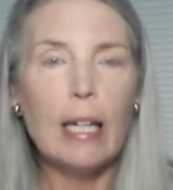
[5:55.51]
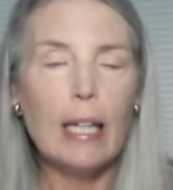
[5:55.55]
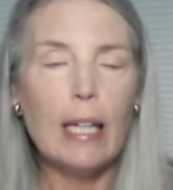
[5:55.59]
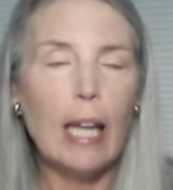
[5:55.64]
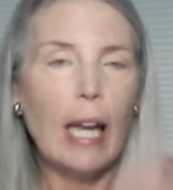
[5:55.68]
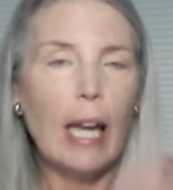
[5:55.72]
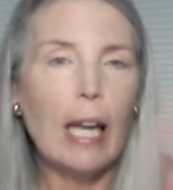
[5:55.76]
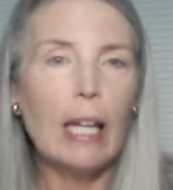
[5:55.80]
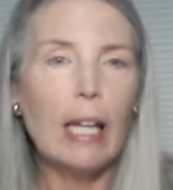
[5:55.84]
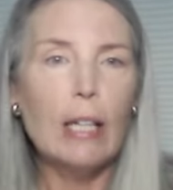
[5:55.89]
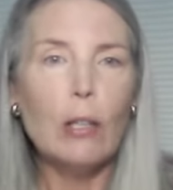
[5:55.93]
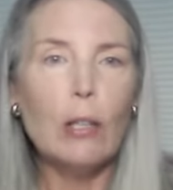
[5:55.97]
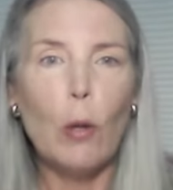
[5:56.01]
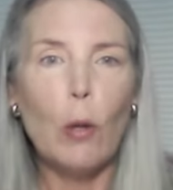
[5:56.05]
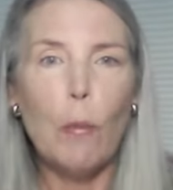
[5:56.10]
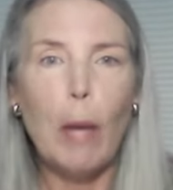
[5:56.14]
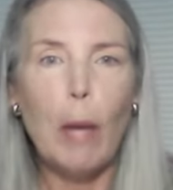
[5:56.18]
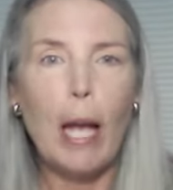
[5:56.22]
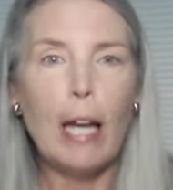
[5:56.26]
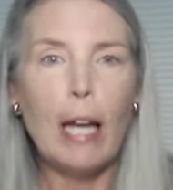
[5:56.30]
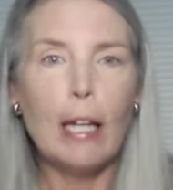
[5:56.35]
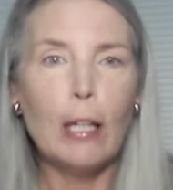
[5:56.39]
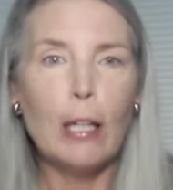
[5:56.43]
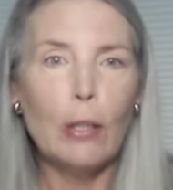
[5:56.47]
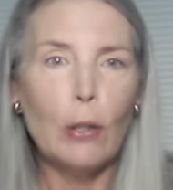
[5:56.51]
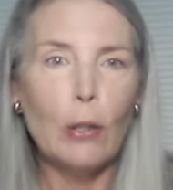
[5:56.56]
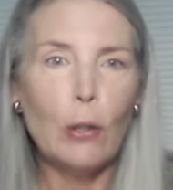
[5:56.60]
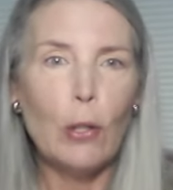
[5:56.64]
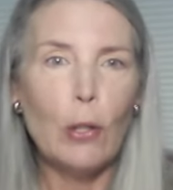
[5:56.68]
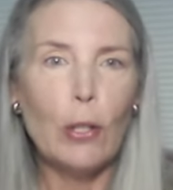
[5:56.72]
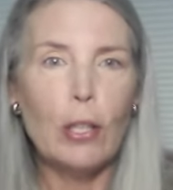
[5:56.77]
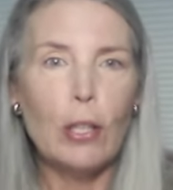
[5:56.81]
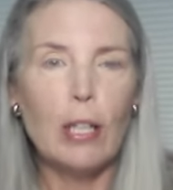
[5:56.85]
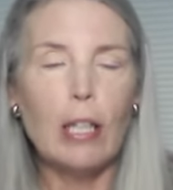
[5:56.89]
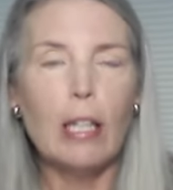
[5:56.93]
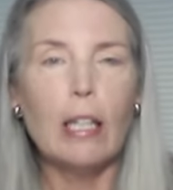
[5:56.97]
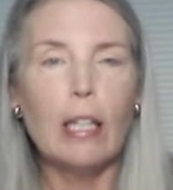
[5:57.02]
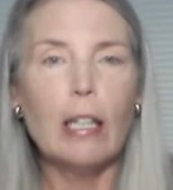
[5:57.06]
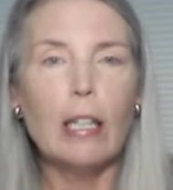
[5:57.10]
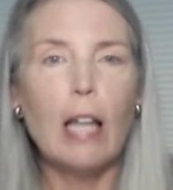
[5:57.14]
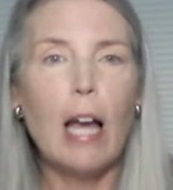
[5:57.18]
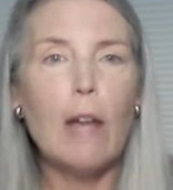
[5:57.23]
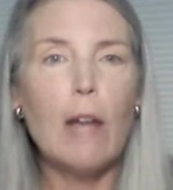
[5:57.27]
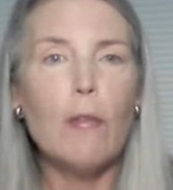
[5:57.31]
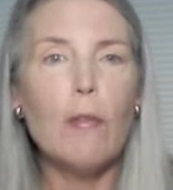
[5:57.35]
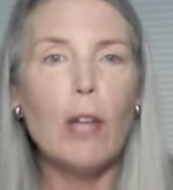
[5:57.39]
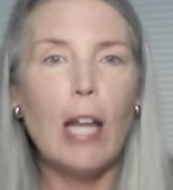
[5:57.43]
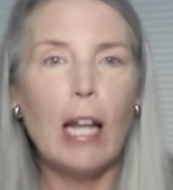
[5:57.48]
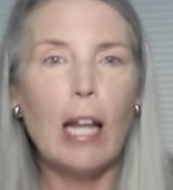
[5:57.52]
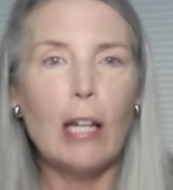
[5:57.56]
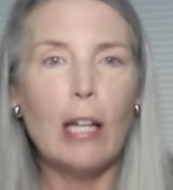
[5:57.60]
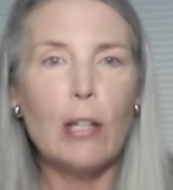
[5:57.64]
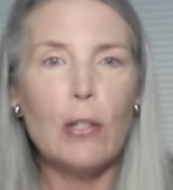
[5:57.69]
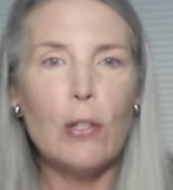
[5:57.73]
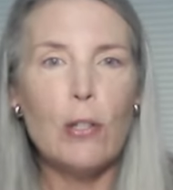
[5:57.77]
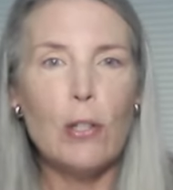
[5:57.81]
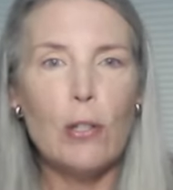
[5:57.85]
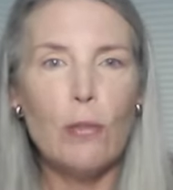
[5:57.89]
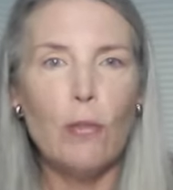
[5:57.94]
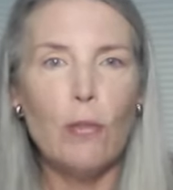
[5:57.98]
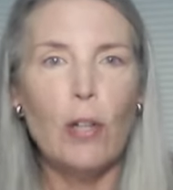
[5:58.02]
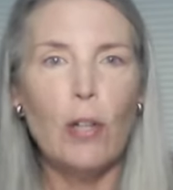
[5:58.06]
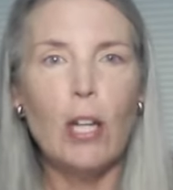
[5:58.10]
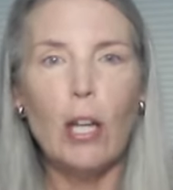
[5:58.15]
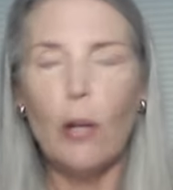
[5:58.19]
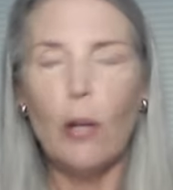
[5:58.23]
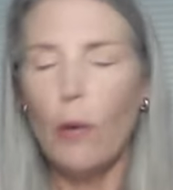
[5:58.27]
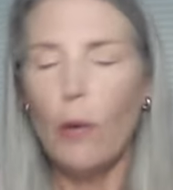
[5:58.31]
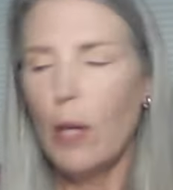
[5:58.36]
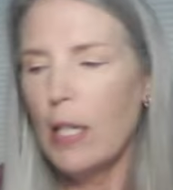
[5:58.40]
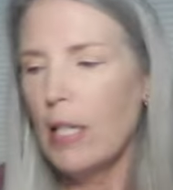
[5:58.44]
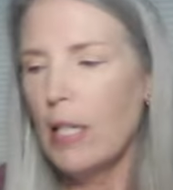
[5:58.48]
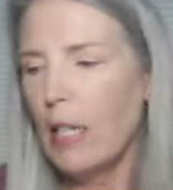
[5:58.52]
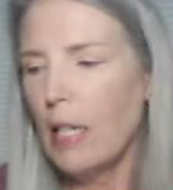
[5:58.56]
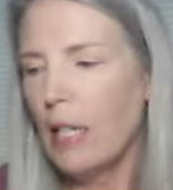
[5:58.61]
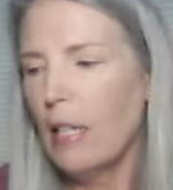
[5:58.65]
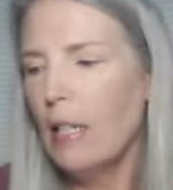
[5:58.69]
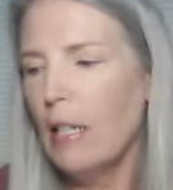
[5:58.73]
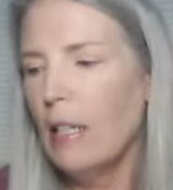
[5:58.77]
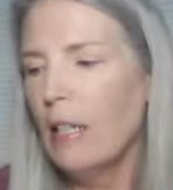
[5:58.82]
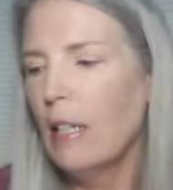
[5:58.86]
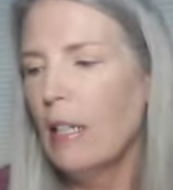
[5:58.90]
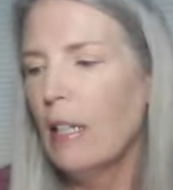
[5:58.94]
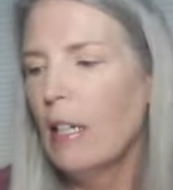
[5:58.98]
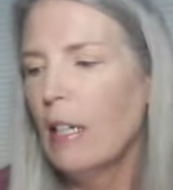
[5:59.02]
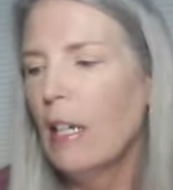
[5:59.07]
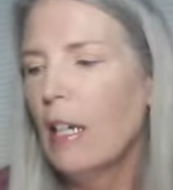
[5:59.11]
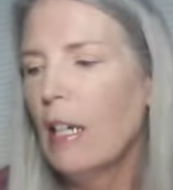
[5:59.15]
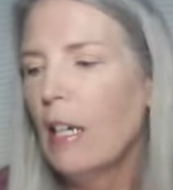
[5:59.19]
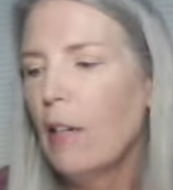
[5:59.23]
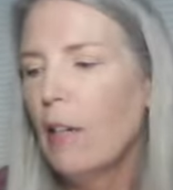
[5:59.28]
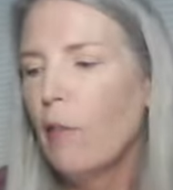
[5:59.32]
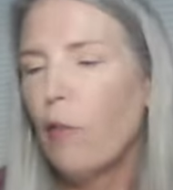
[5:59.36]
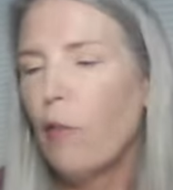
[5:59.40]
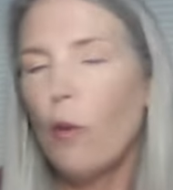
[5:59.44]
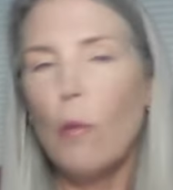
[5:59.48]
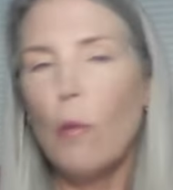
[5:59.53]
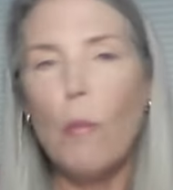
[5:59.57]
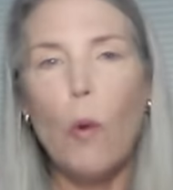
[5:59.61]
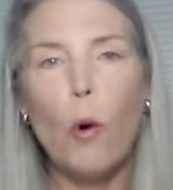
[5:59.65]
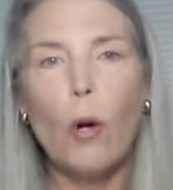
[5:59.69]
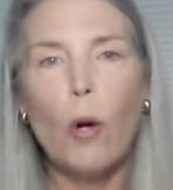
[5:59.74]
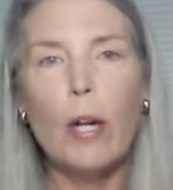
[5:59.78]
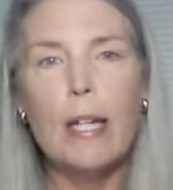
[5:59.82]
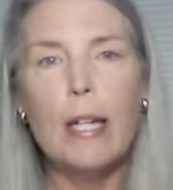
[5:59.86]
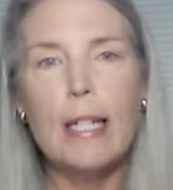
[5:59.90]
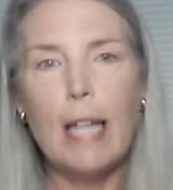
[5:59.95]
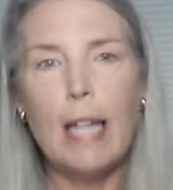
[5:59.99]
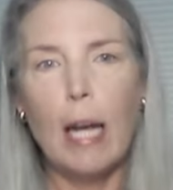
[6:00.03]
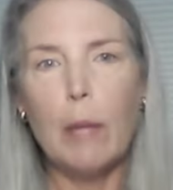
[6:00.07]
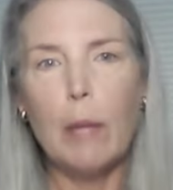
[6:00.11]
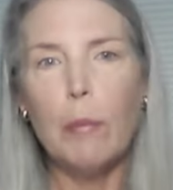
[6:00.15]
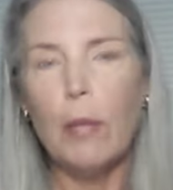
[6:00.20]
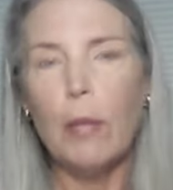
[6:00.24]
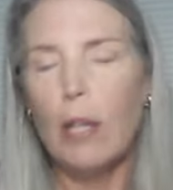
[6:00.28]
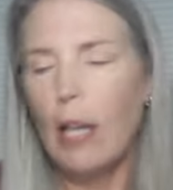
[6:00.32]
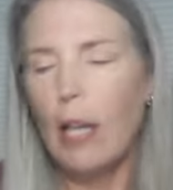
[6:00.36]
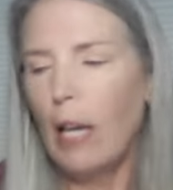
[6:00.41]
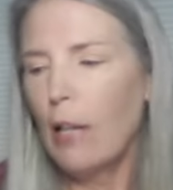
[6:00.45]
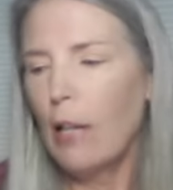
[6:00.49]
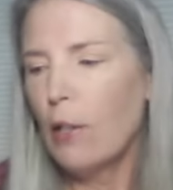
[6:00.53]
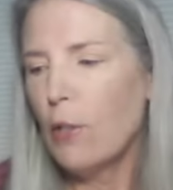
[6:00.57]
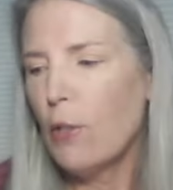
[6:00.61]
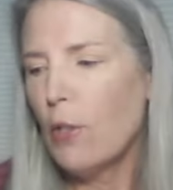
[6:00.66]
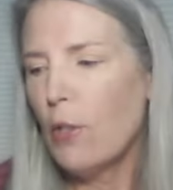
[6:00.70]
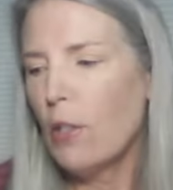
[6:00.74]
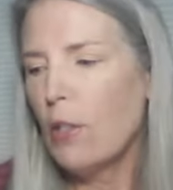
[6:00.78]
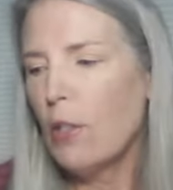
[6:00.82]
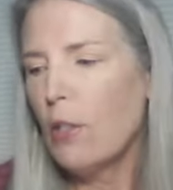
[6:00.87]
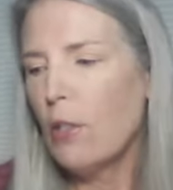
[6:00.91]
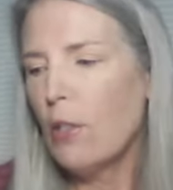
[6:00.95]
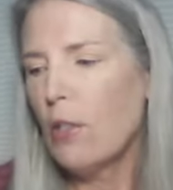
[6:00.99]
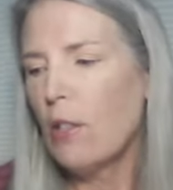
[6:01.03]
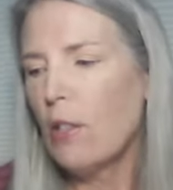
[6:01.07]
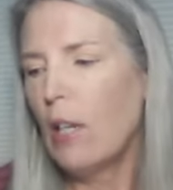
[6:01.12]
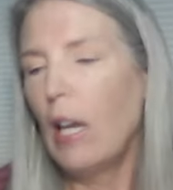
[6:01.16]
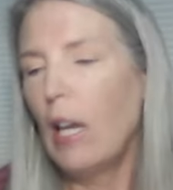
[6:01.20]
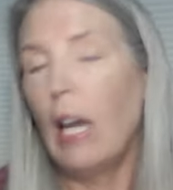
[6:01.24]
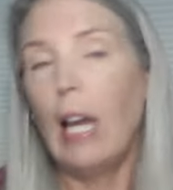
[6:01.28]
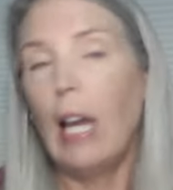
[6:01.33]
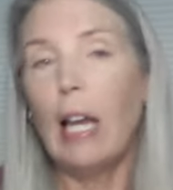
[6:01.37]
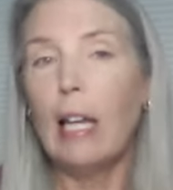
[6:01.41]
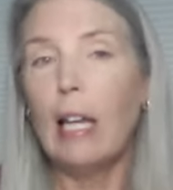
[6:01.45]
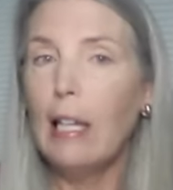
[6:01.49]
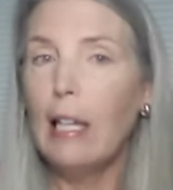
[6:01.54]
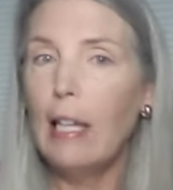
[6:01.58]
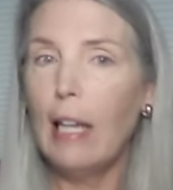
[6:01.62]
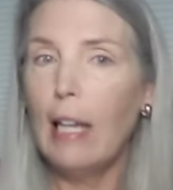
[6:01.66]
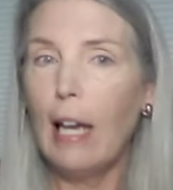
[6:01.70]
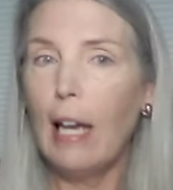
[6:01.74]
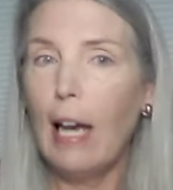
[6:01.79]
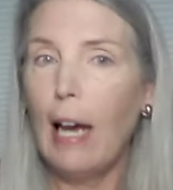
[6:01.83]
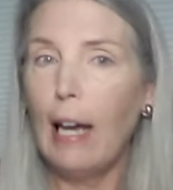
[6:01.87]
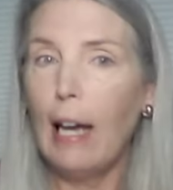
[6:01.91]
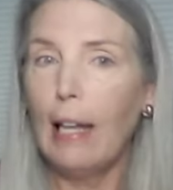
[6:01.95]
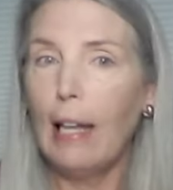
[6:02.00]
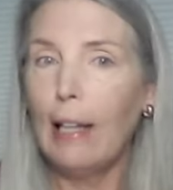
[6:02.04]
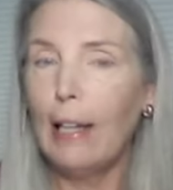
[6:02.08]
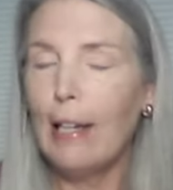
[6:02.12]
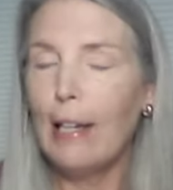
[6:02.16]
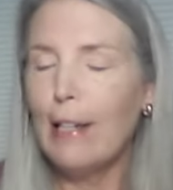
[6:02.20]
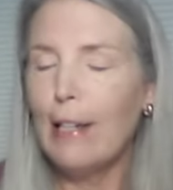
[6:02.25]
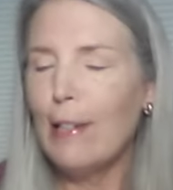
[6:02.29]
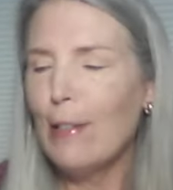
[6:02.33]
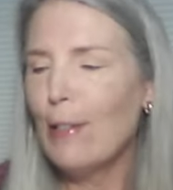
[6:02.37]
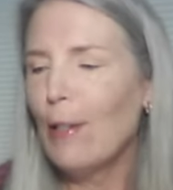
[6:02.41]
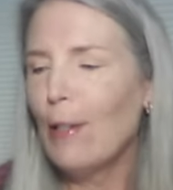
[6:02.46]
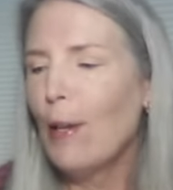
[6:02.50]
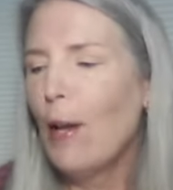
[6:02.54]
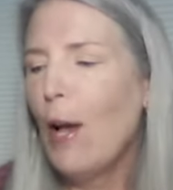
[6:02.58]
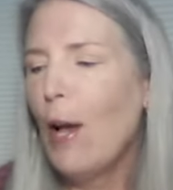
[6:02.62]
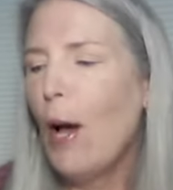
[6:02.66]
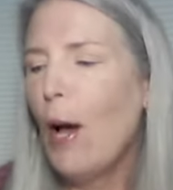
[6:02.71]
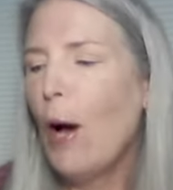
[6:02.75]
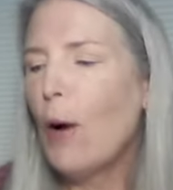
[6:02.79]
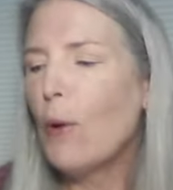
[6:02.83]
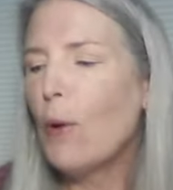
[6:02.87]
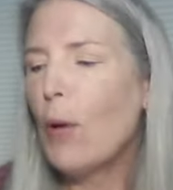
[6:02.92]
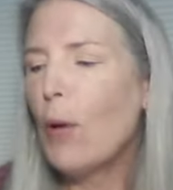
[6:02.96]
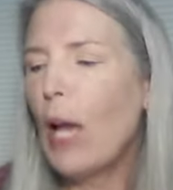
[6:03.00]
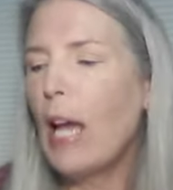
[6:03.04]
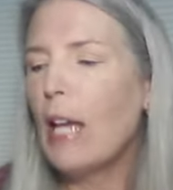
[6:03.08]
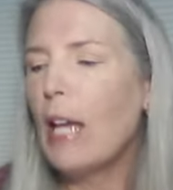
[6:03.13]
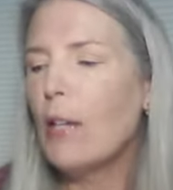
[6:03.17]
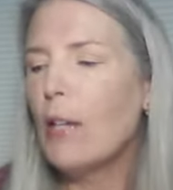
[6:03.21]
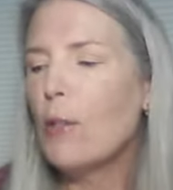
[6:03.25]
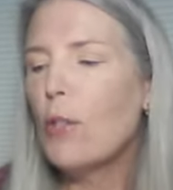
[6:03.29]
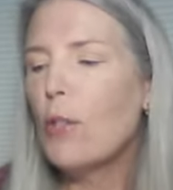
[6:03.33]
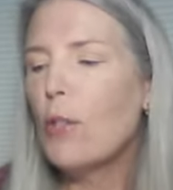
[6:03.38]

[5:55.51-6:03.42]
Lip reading: Again, go back and look at the live analysis video I did for more in-depth analysis and highlights. Okay,